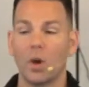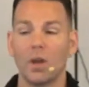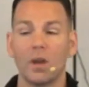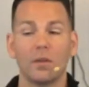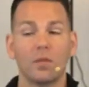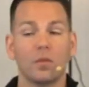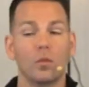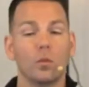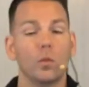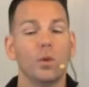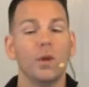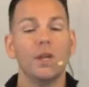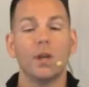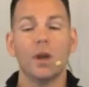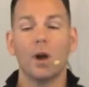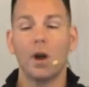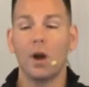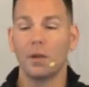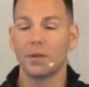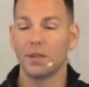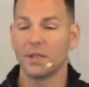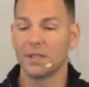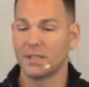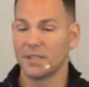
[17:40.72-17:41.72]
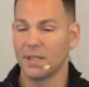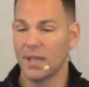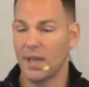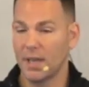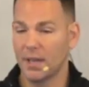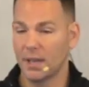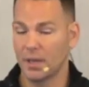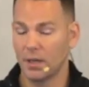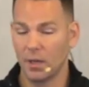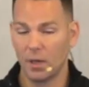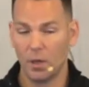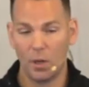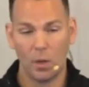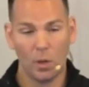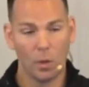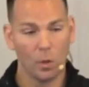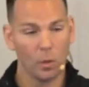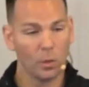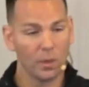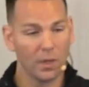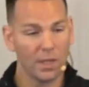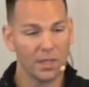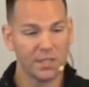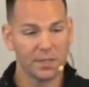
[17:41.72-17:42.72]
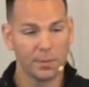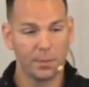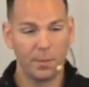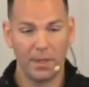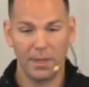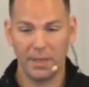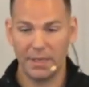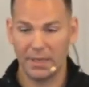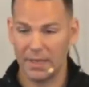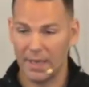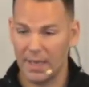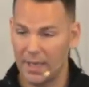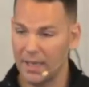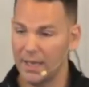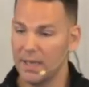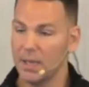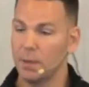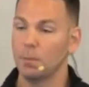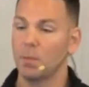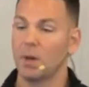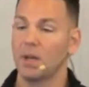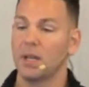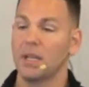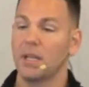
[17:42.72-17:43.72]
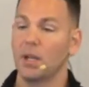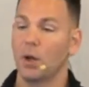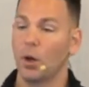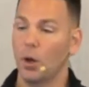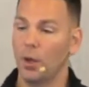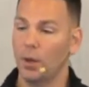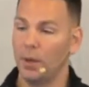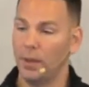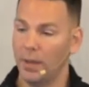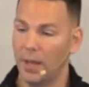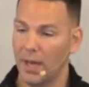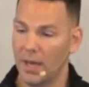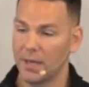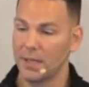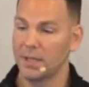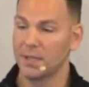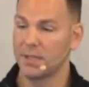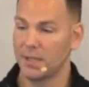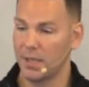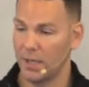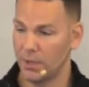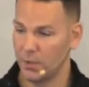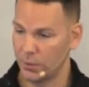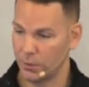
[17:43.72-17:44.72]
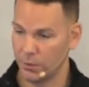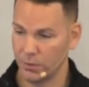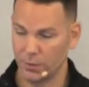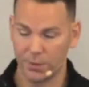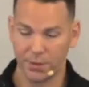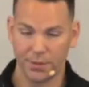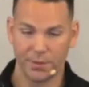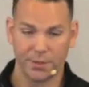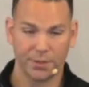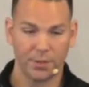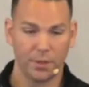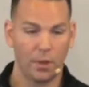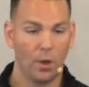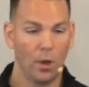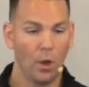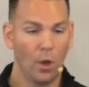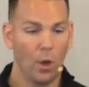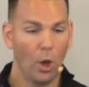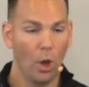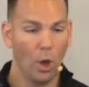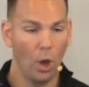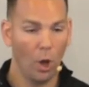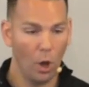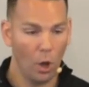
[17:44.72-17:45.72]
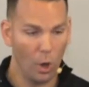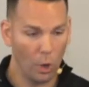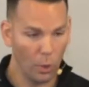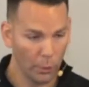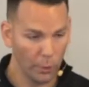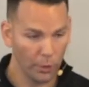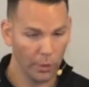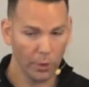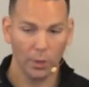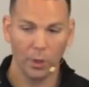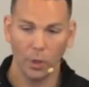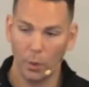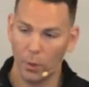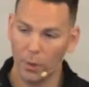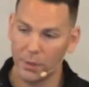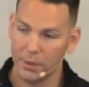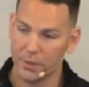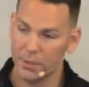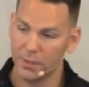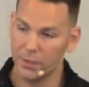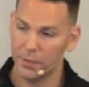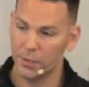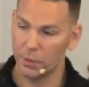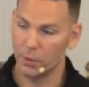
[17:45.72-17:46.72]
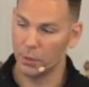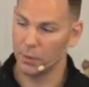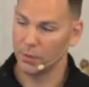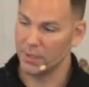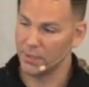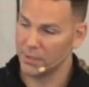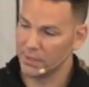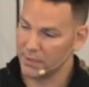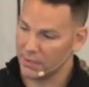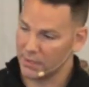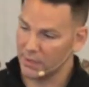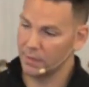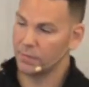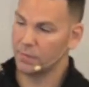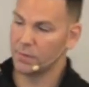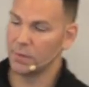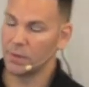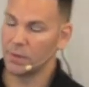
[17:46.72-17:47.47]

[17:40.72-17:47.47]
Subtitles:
if we all decided we're not spending any money on non-essentials? All we're going to do is give to